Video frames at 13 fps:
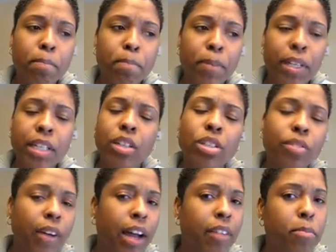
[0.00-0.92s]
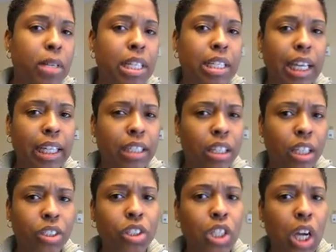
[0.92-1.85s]
But in those 5 minutes, I could
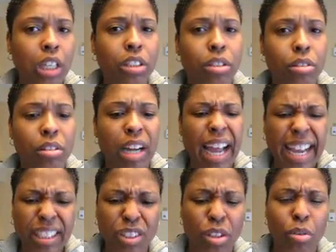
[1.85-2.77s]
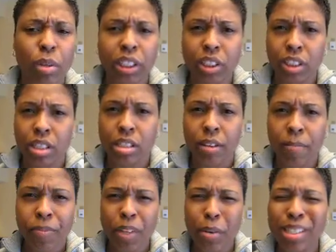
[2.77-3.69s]
touch her, talk to her, ask her questions.
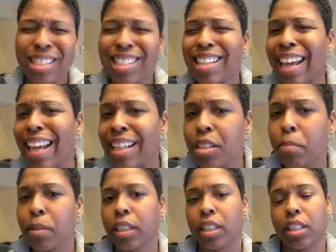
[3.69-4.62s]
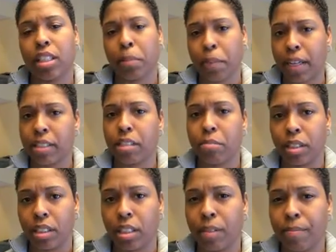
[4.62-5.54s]
It was the tangibility of the
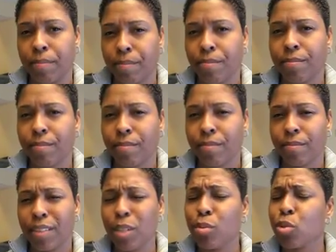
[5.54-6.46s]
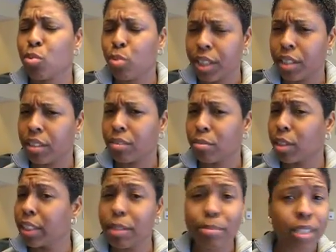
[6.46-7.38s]
possibility. It was real.
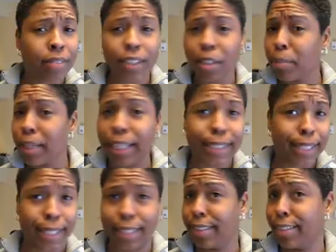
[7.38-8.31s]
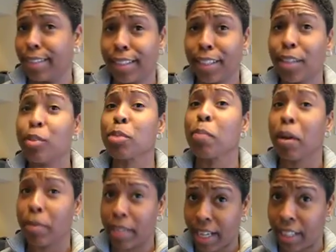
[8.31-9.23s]
Wasn't MTV or BET. It was my
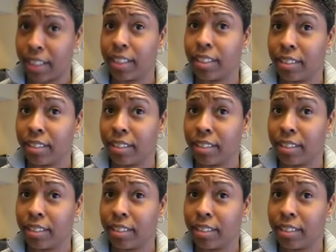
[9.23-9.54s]
reality.